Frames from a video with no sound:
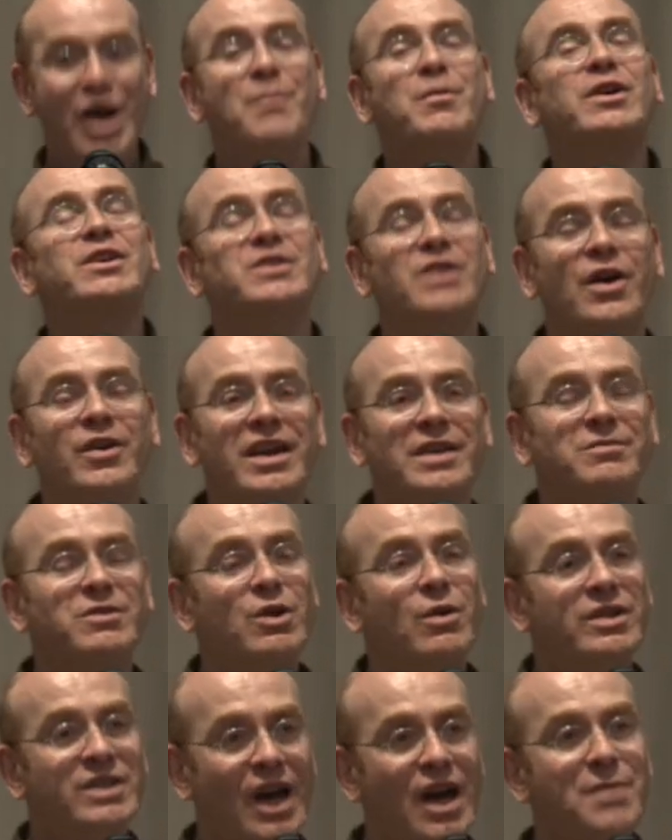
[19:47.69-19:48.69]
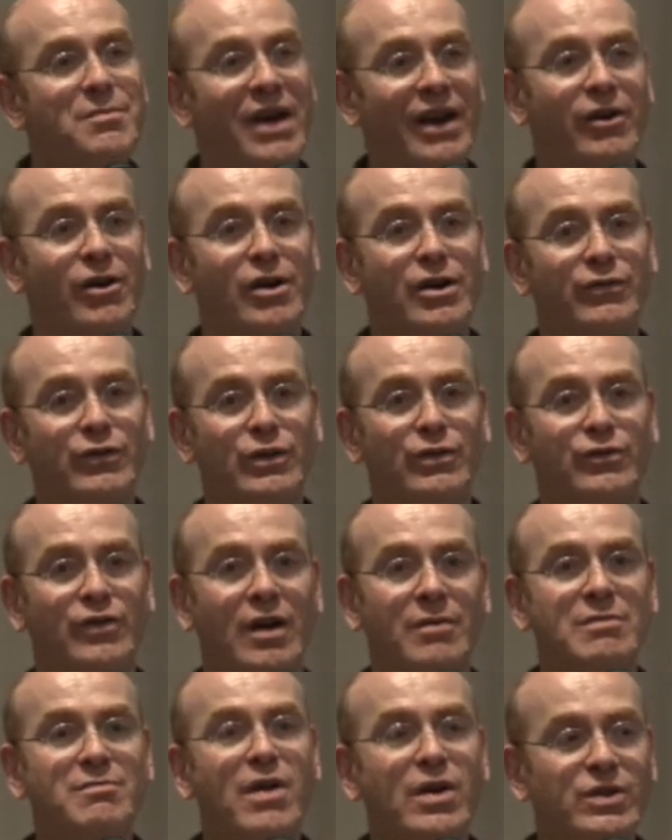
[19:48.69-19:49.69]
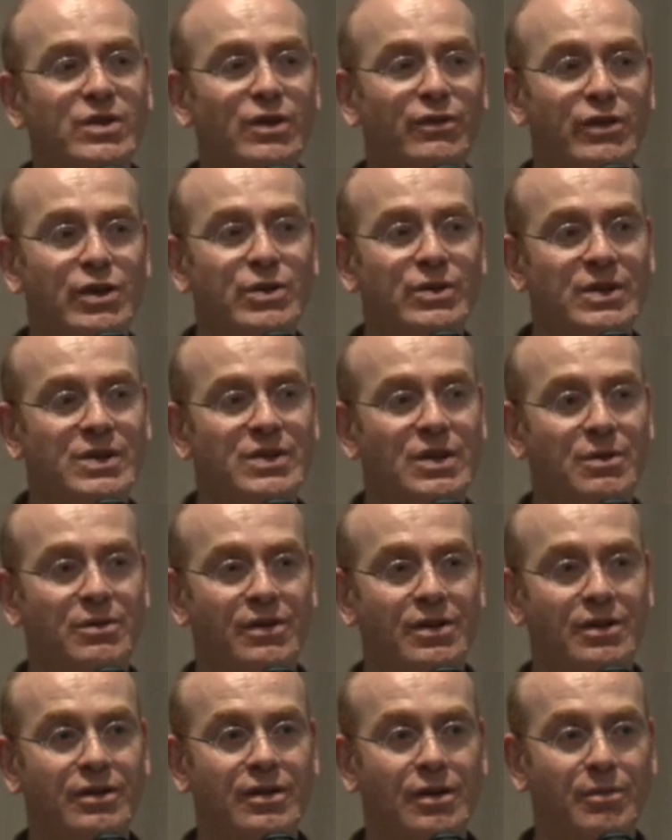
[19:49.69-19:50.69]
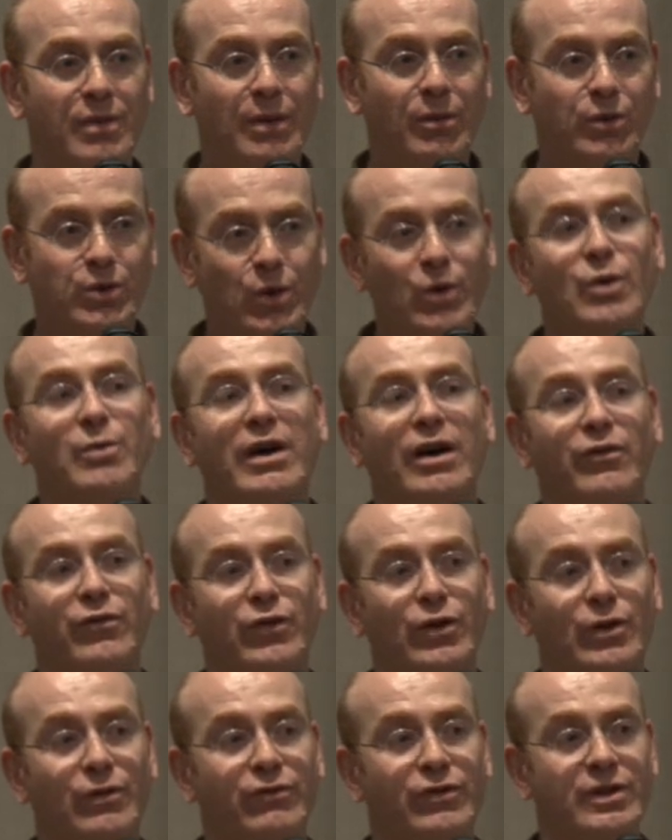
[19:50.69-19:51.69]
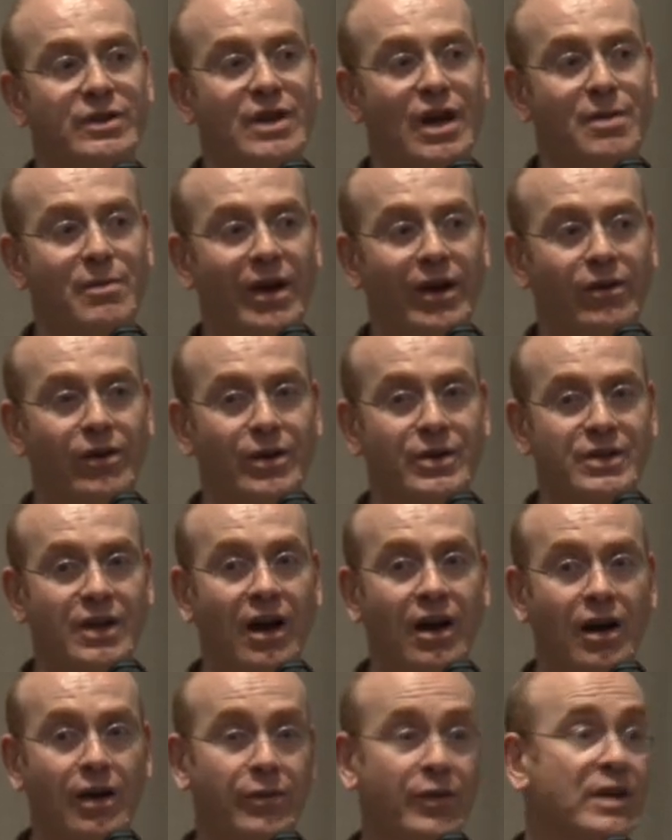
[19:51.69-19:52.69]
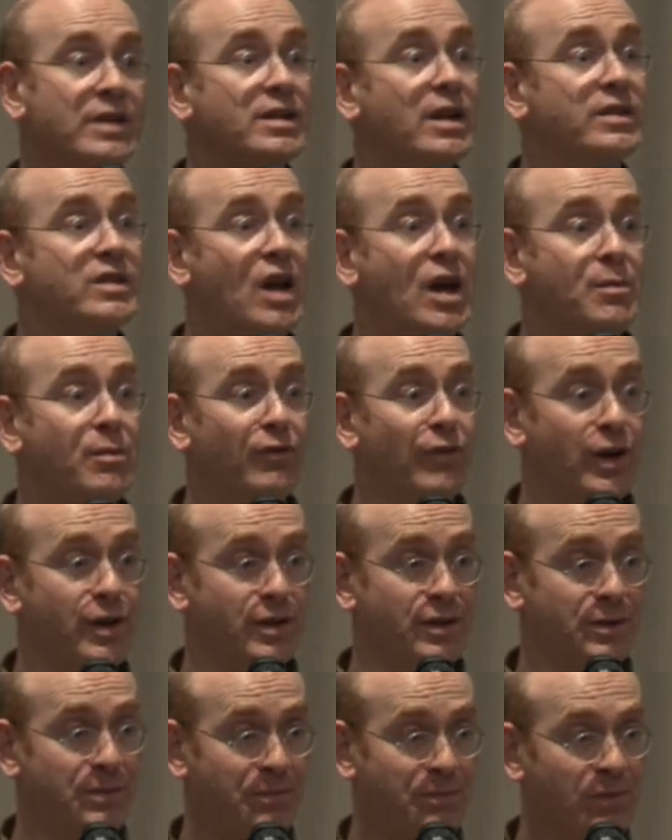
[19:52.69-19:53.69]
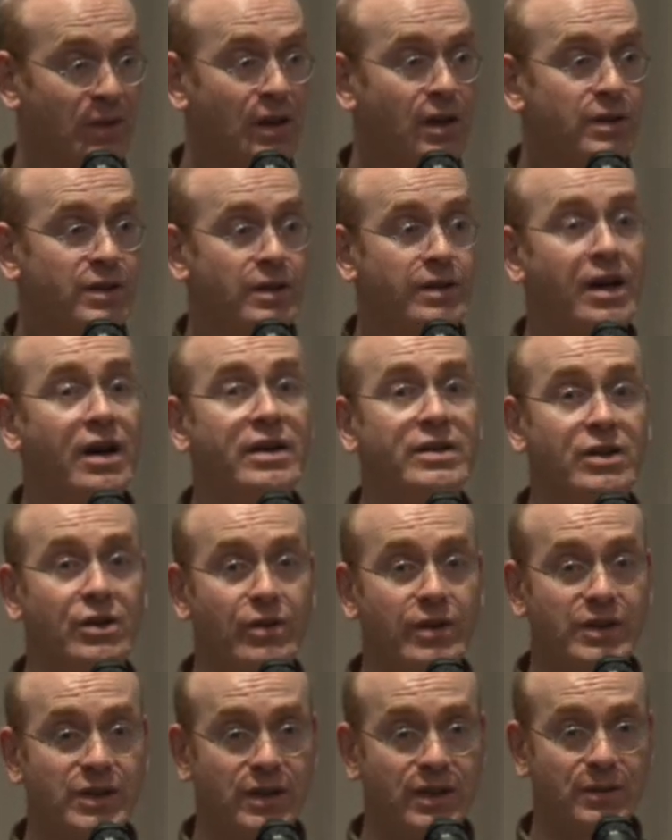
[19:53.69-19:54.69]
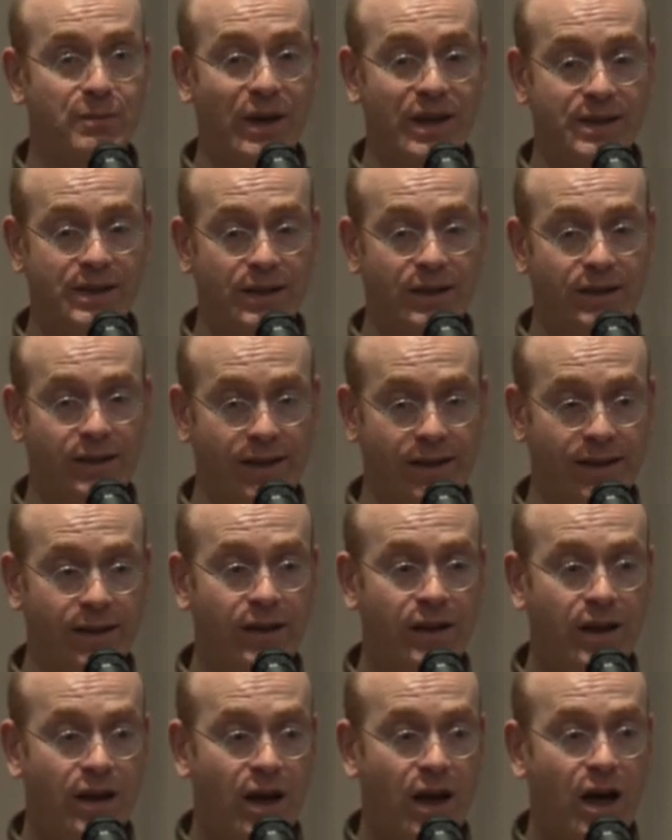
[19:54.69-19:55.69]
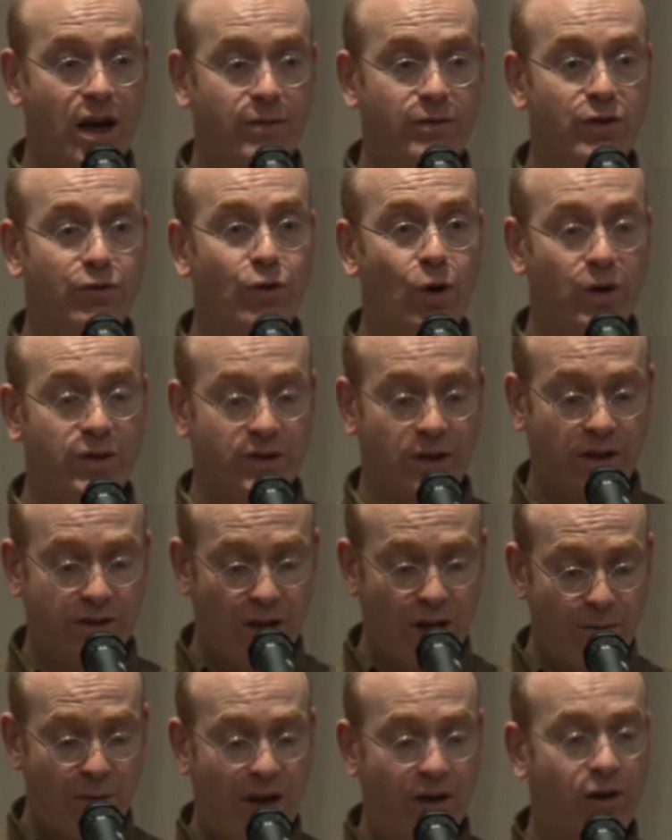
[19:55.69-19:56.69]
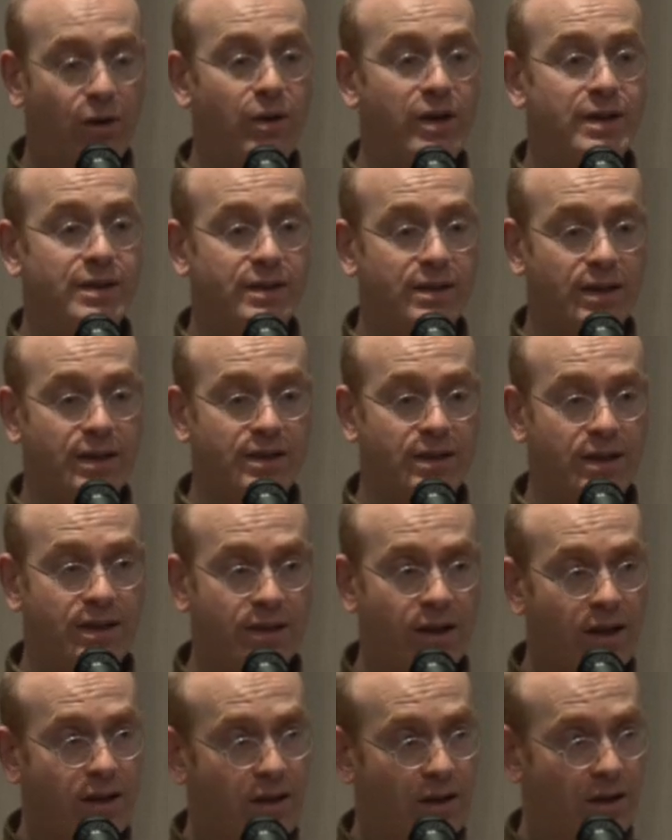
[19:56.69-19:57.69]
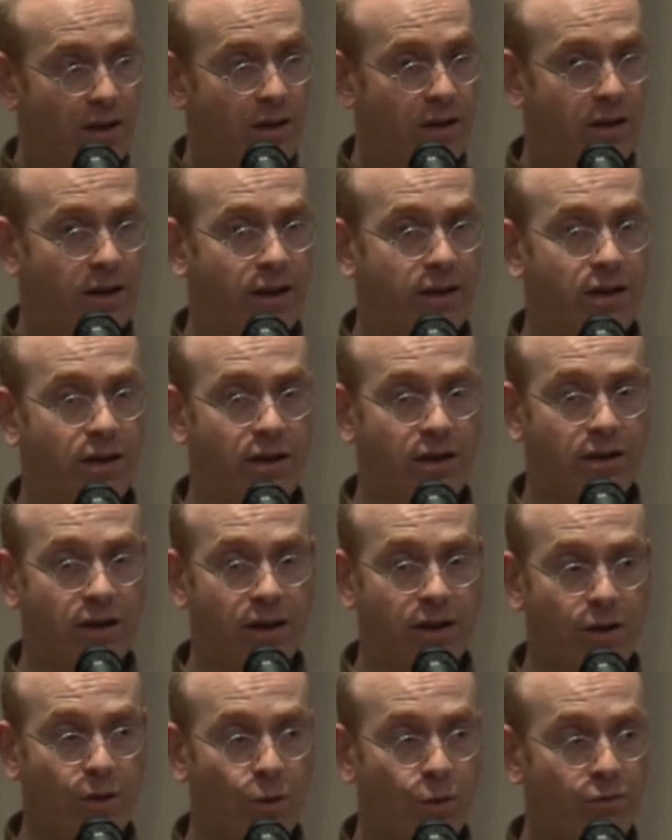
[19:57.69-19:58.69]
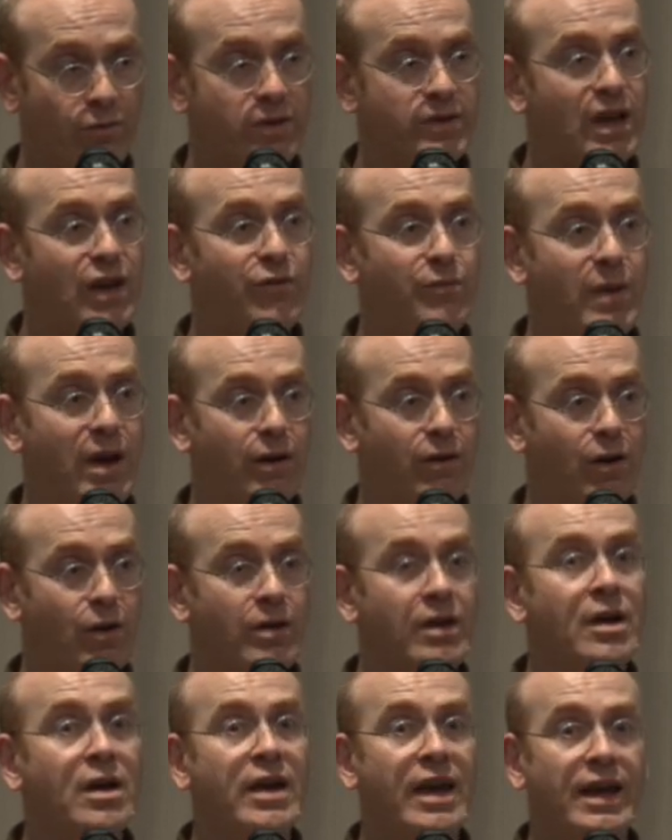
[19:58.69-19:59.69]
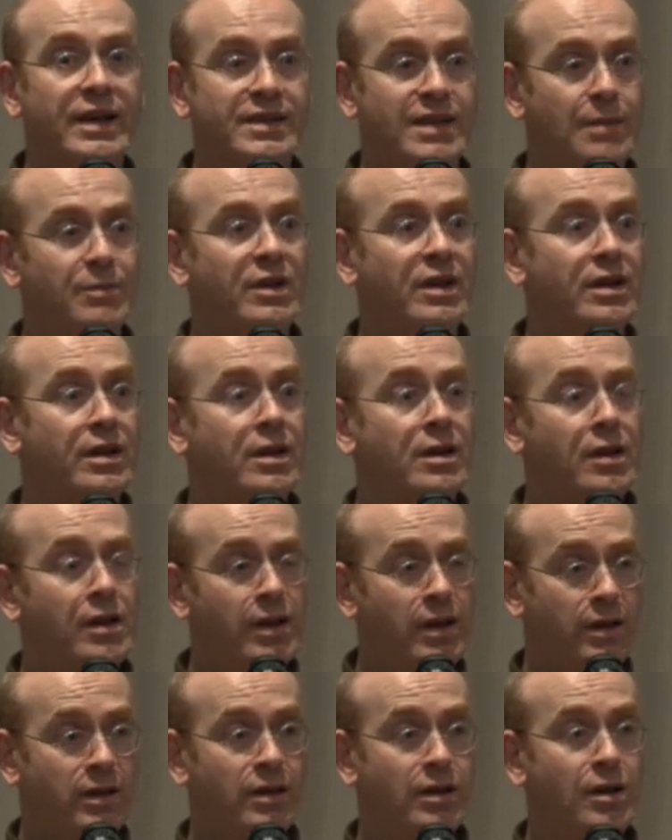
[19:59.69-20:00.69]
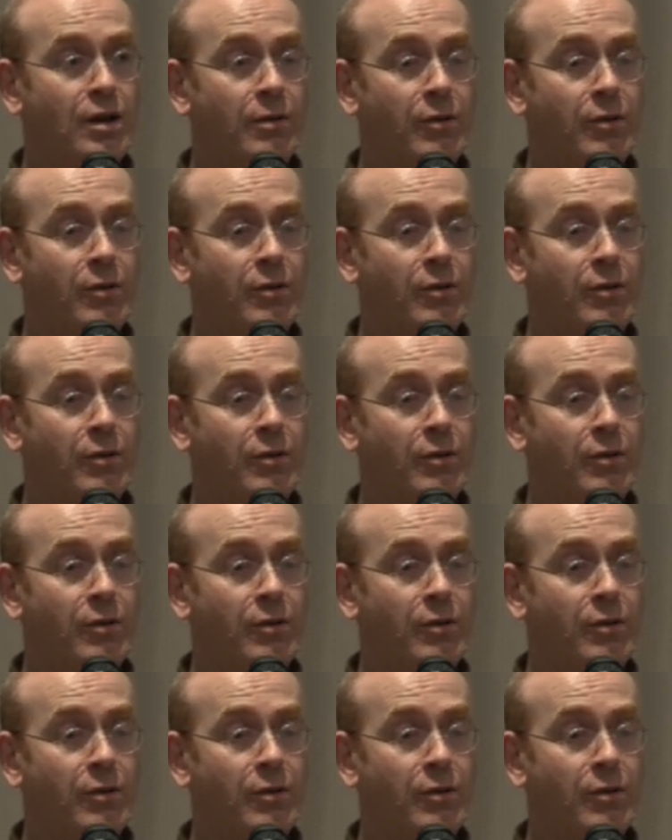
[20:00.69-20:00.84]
because, okay, so a type macro, if you I mean, most of the uses that, that, that, people talk about for, for type macros are things like type providers. So the idea is, is basically, um, you've got, a type macro is, is, is like, a, like, a, like an ordinary def macro, except that it, it, it can